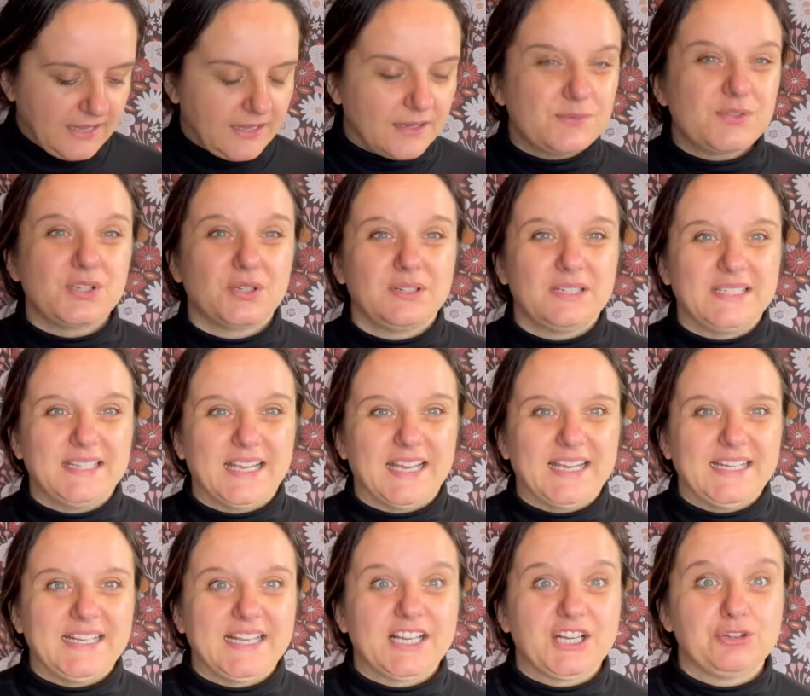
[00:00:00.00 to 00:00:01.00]
Sorry, they are
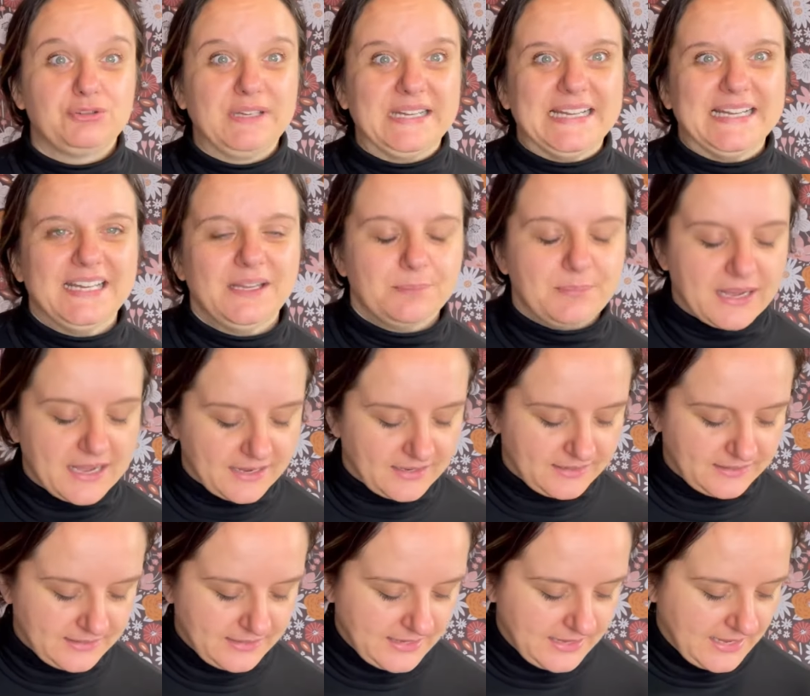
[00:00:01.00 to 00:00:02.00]
in a crinkly bag.
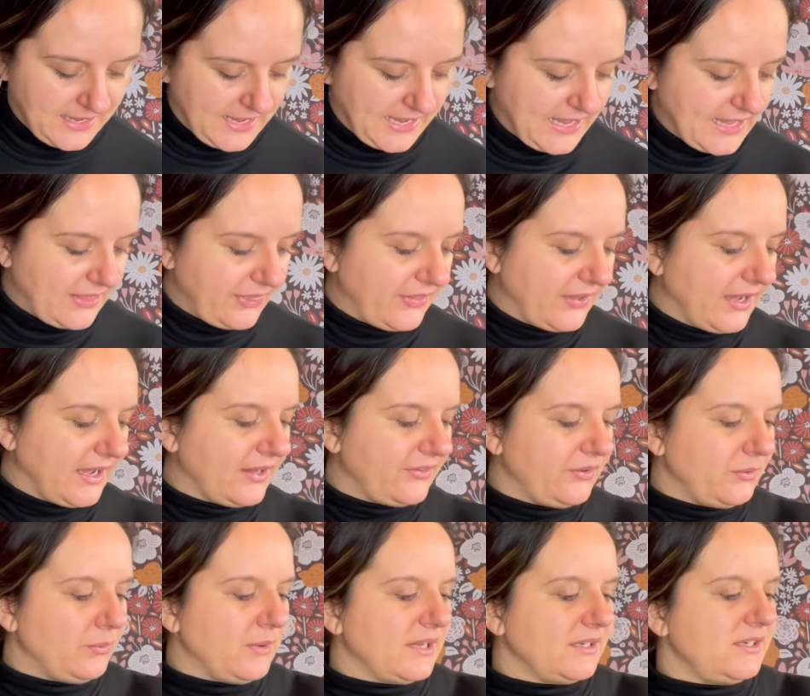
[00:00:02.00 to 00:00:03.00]
And the
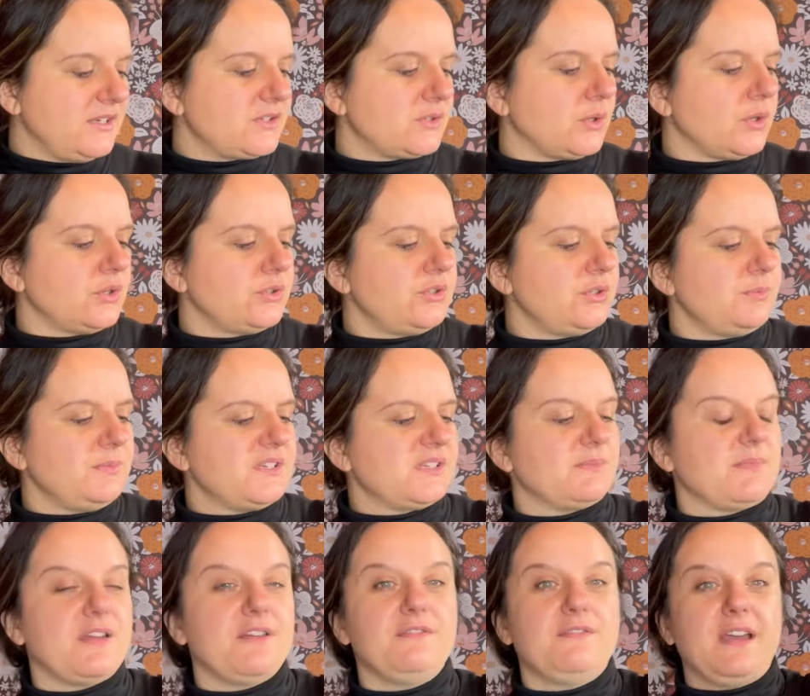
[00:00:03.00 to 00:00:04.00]
other one is autumn is
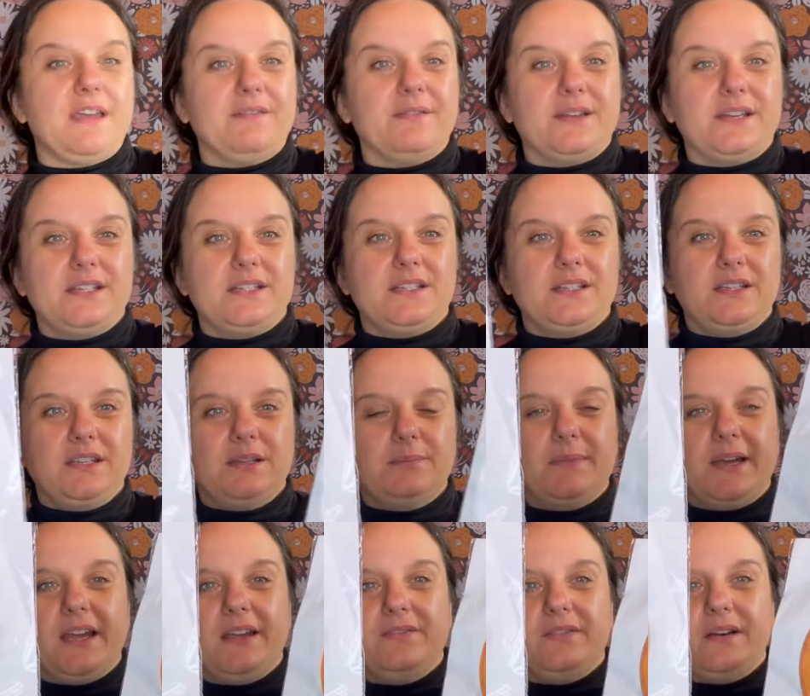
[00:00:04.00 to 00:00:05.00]
my favorite, in
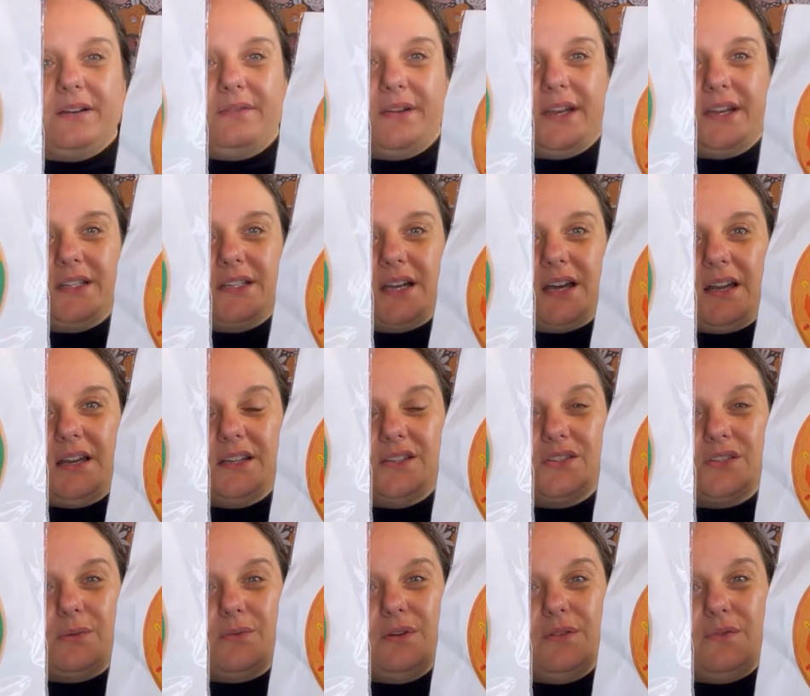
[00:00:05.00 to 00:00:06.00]
my favorite color.
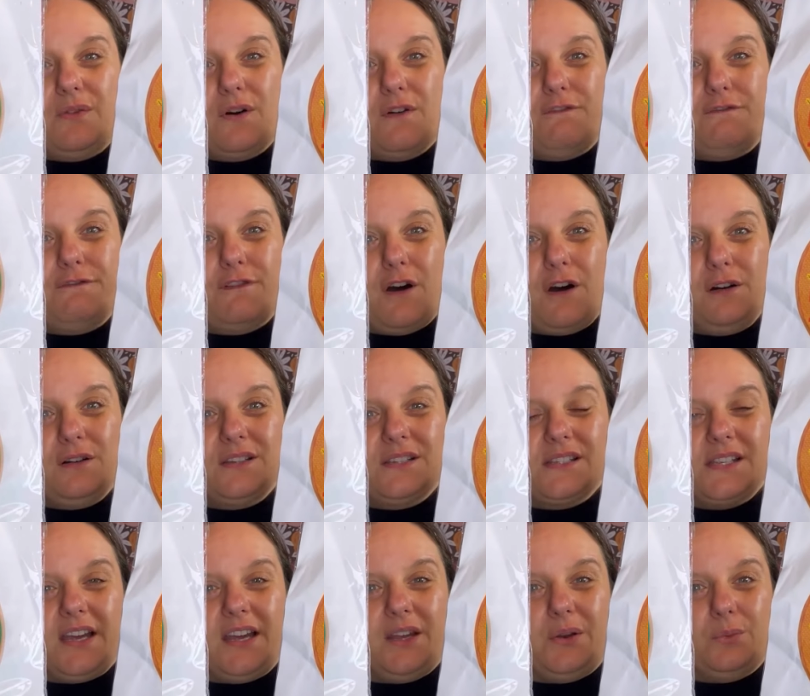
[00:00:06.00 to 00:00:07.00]
So we've got
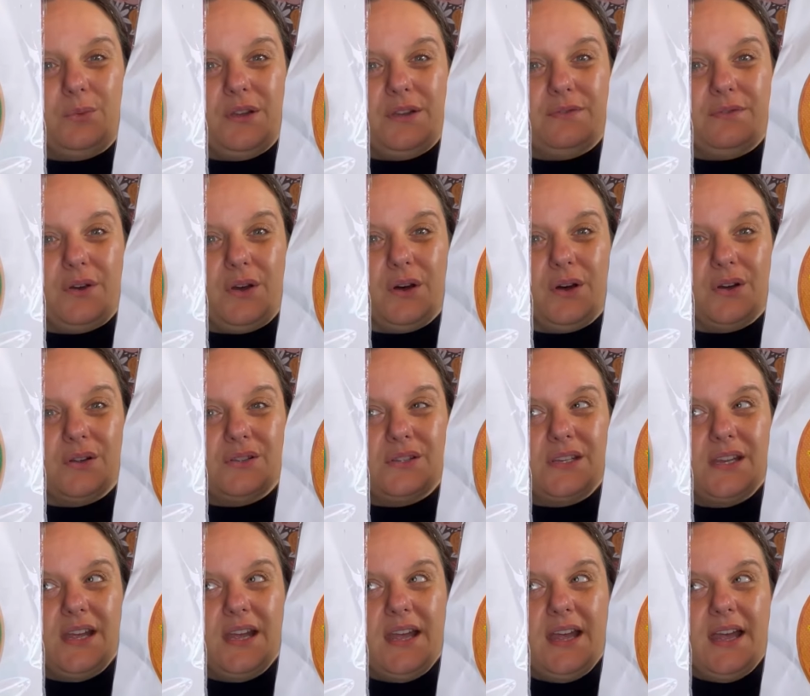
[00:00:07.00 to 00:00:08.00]
fox and we've got
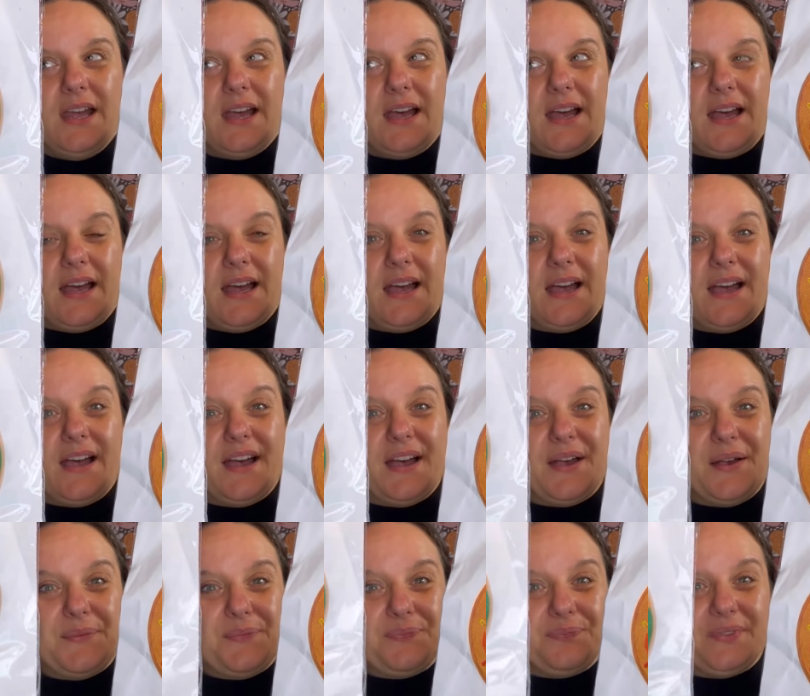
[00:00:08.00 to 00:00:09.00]

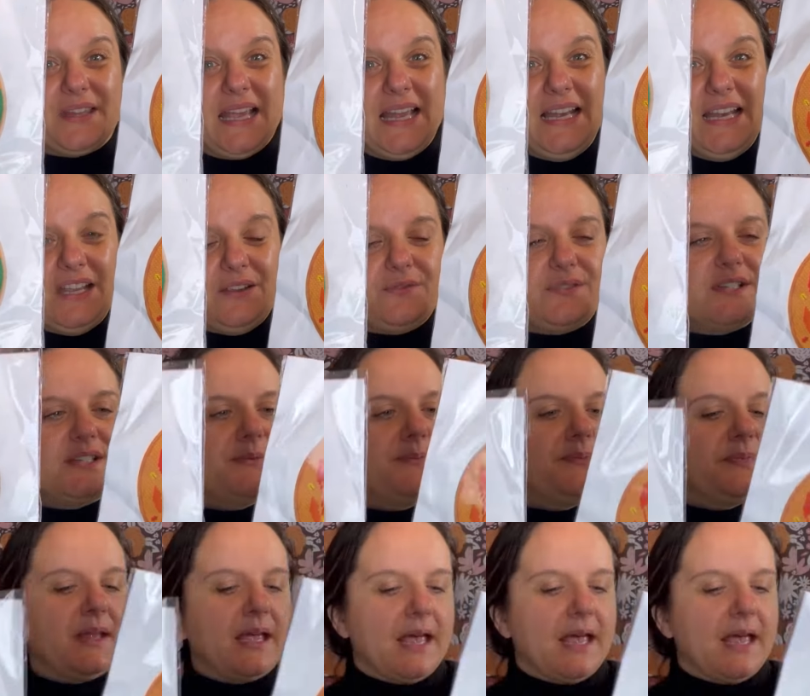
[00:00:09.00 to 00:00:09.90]
leaves.